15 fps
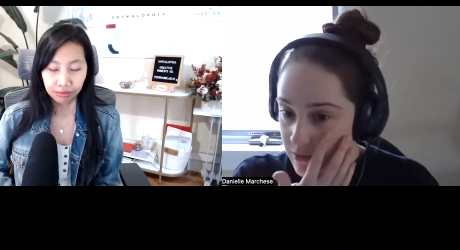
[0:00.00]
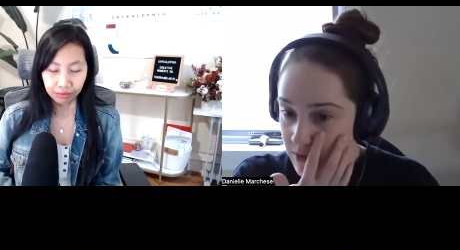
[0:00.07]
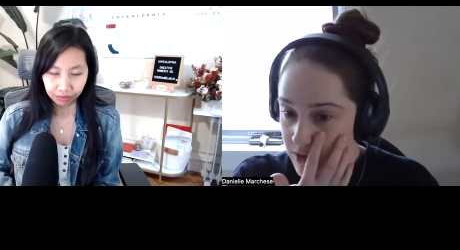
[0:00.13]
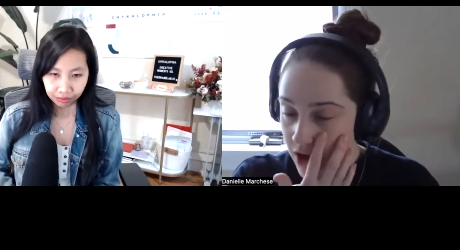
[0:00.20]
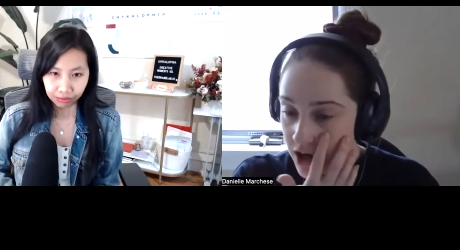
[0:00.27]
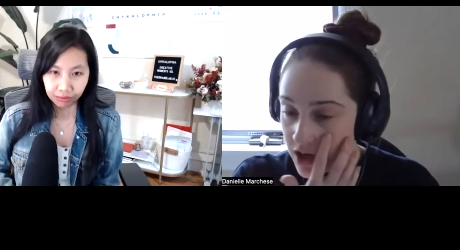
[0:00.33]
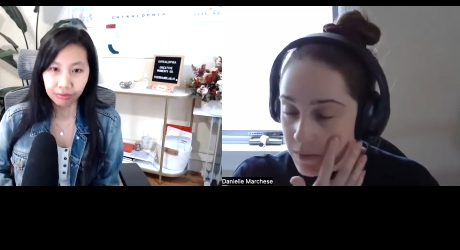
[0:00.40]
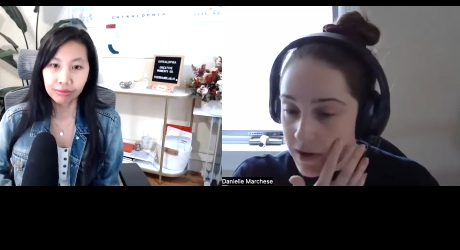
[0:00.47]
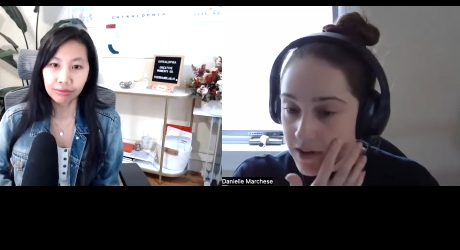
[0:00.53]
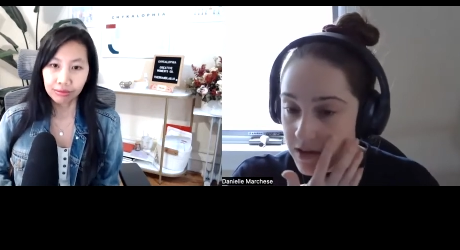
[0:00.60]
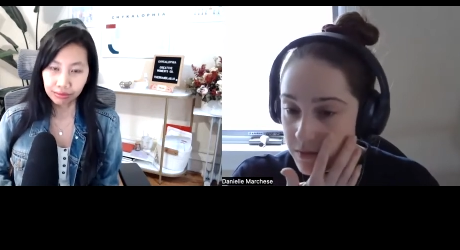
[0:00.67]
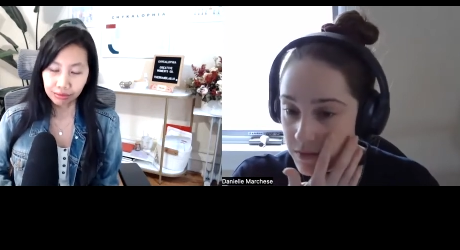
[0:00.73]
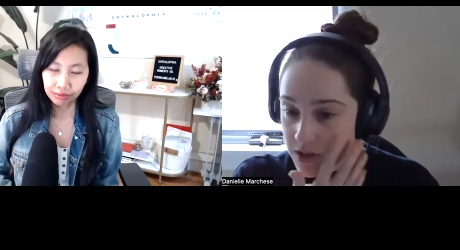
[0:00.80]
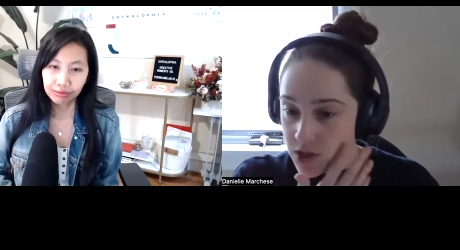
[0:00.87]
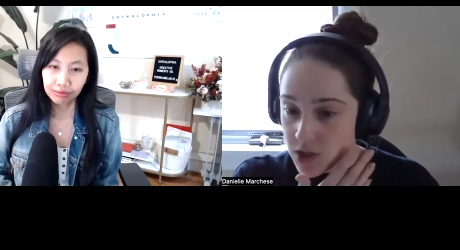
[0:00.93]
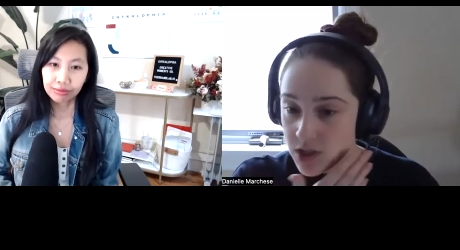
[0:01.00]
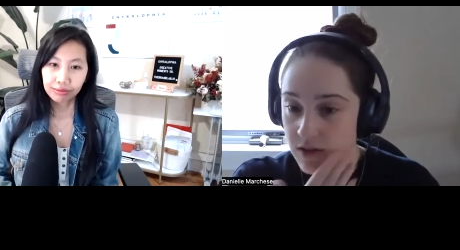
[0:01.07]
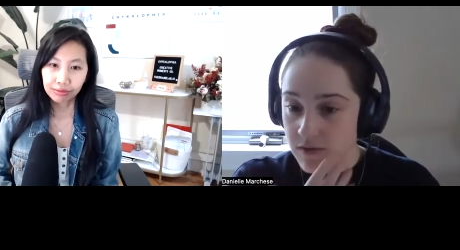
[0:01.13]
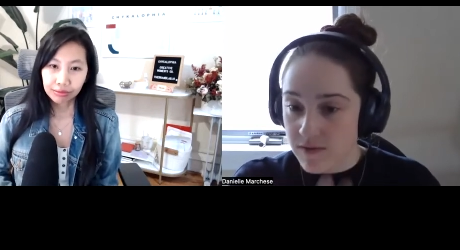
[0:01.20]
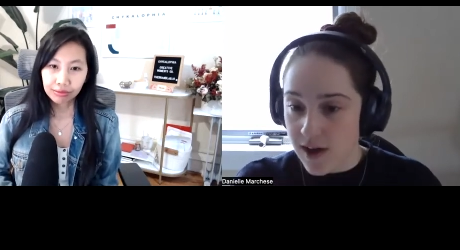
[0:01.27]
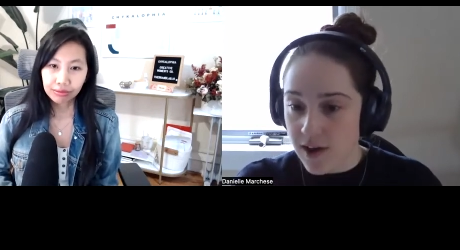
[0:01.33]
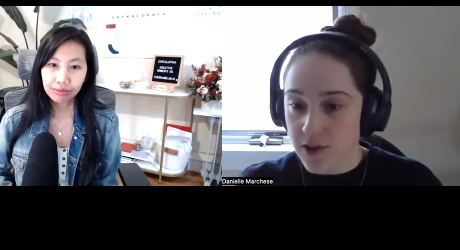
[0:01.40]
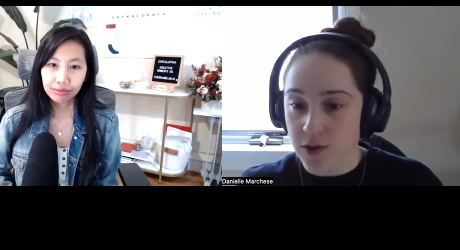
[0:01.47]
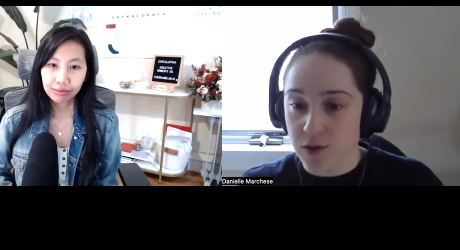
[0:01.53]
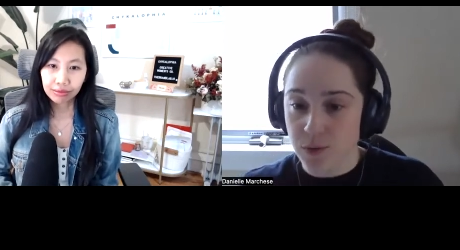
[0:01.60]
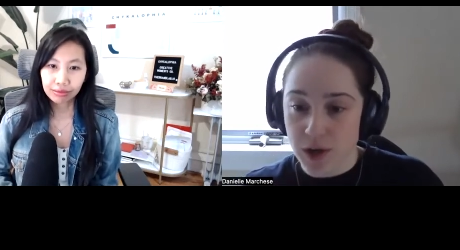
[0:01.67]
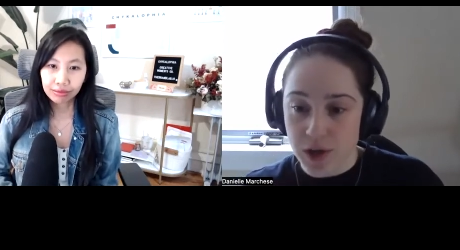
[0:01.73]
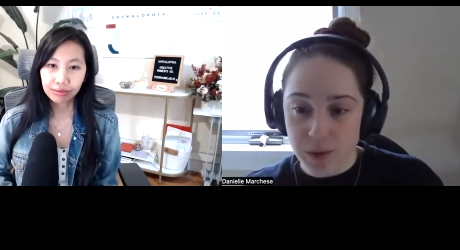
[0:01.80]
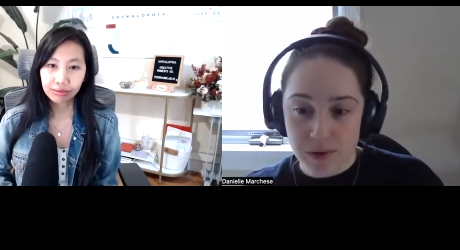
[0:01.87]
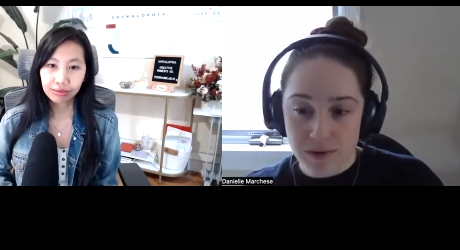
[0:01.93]
Speaker 1: we've talked about the mission, the value,
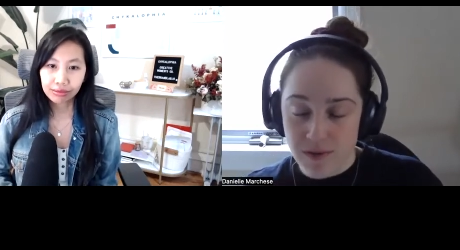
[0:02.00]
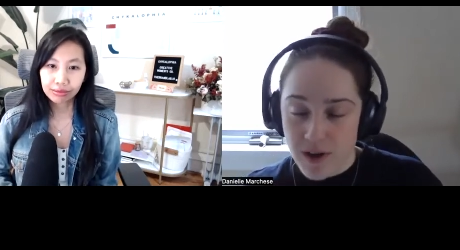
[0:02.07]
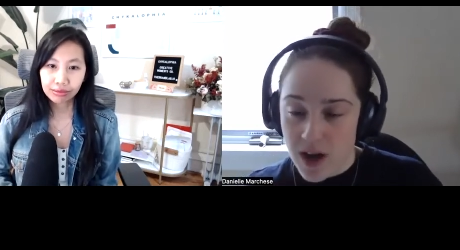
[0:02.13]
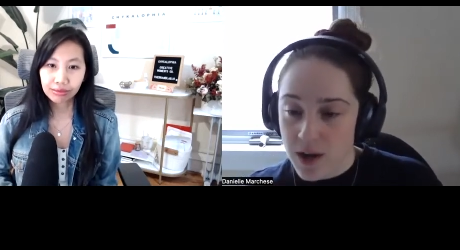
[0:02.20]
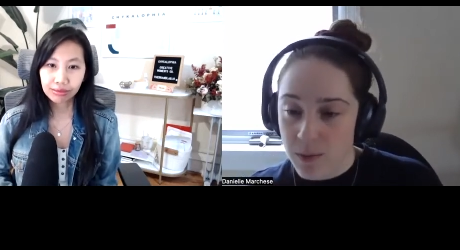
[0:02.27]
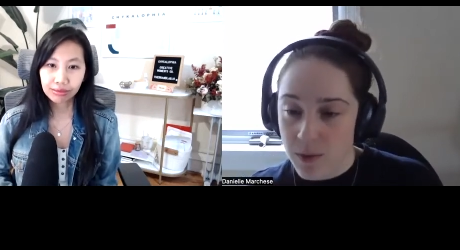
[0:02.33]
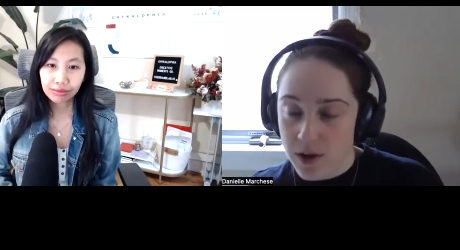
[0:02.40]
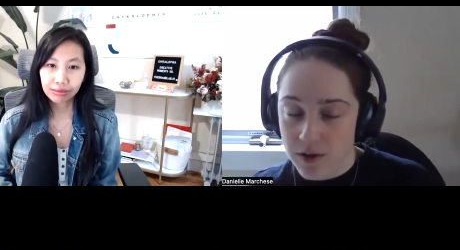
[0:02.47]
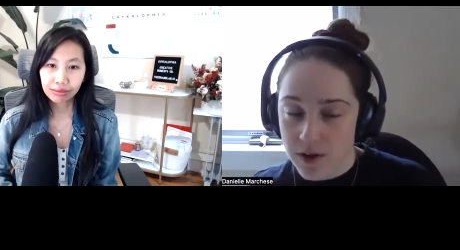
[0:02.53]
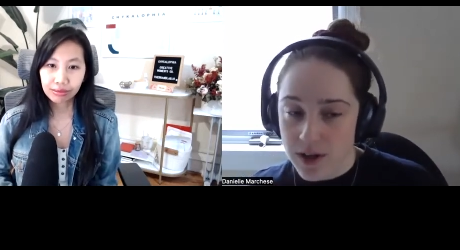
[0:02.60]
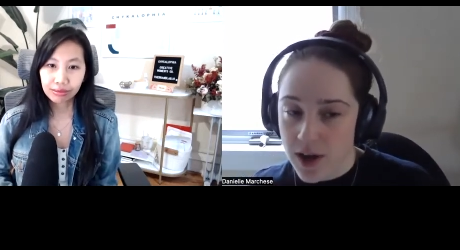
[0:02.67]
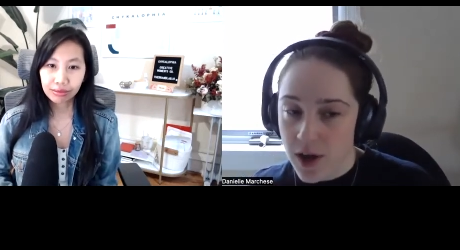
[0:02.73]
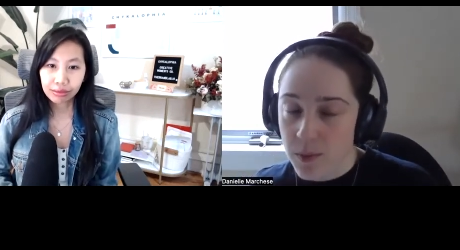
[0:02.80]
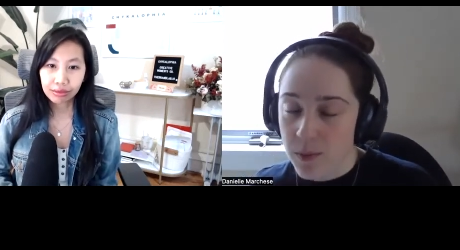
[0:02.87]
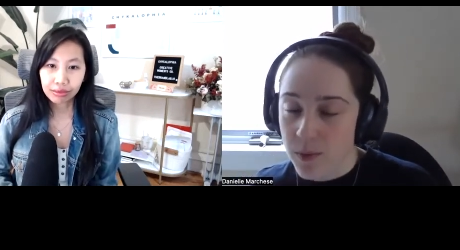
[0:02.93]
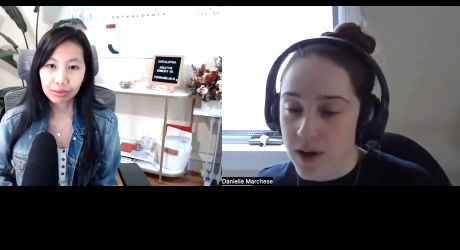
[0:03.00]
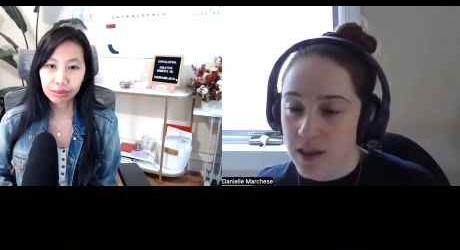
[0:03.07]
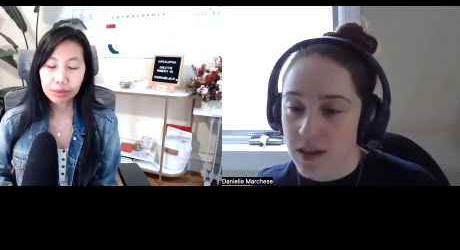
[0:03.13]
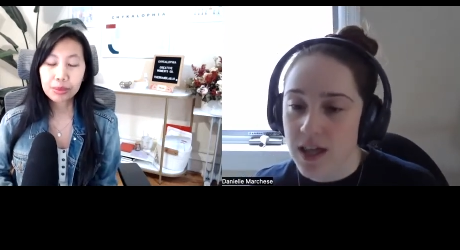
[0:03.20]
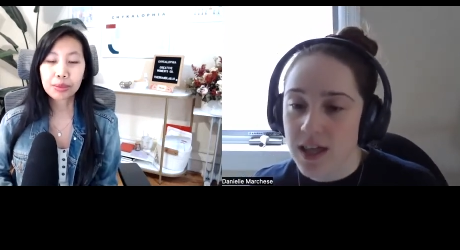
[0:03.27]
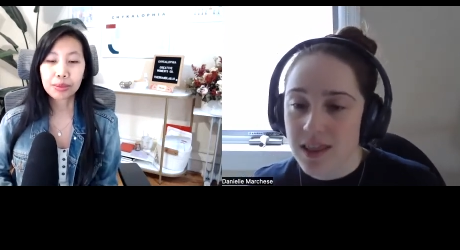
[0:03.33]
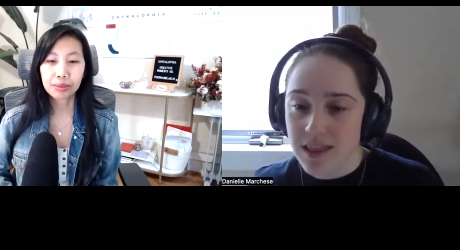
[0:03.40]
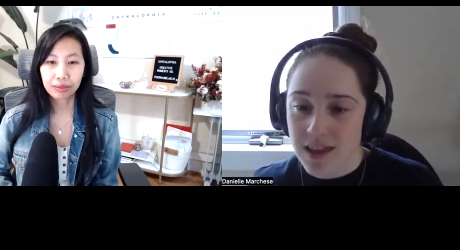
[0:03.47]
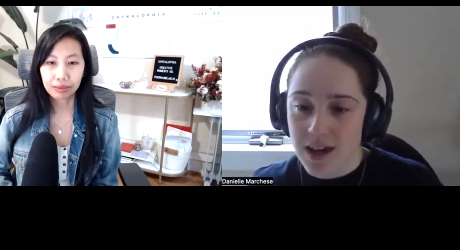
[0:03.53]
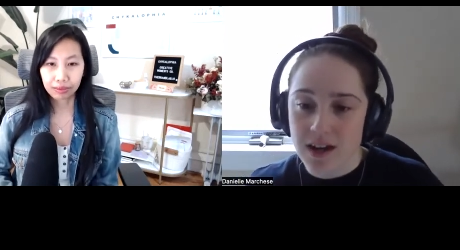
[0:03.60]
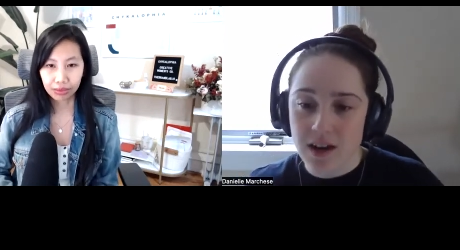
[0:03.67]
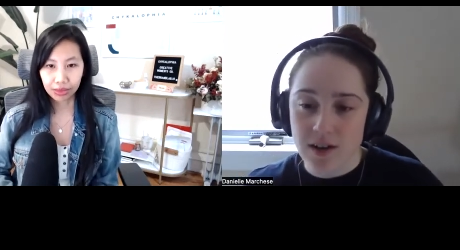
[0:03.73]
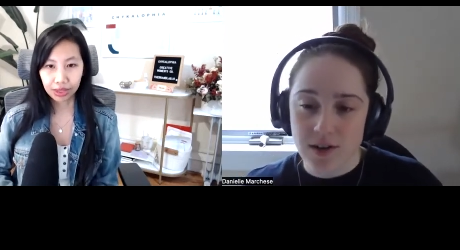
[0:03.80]
what you provide, what you can help with, and then mm-hmm.